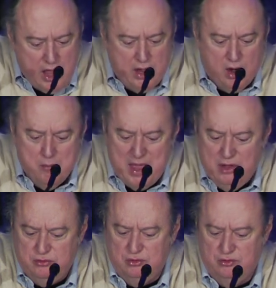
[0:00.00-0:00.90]
and our
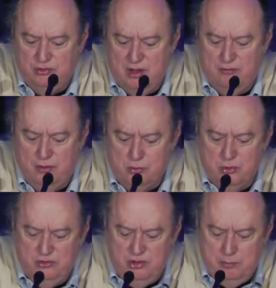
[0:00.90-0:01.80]
master's level
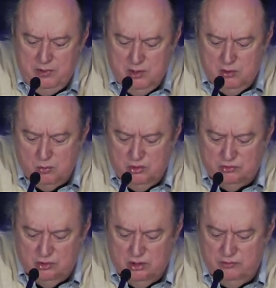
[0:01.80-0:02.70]
recipient was
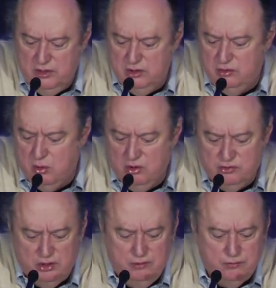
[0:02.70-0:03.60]
Olivia
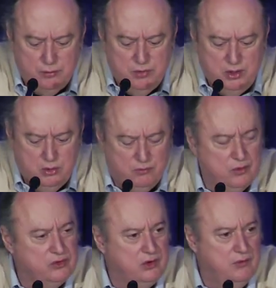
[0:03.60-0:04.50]
Dorsey from the
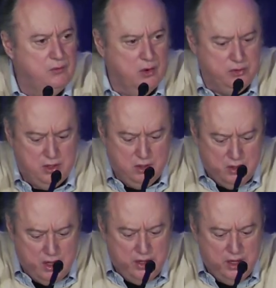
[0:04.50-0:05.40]
University of North
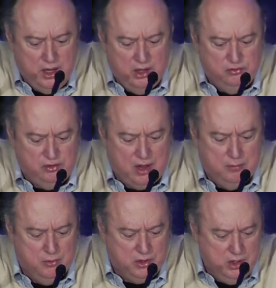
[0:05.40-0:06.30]
Carolina at
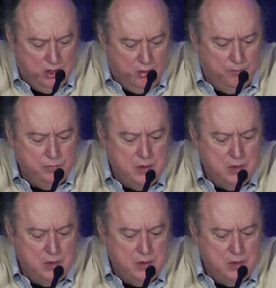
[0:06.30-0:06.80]
Chapel Hill.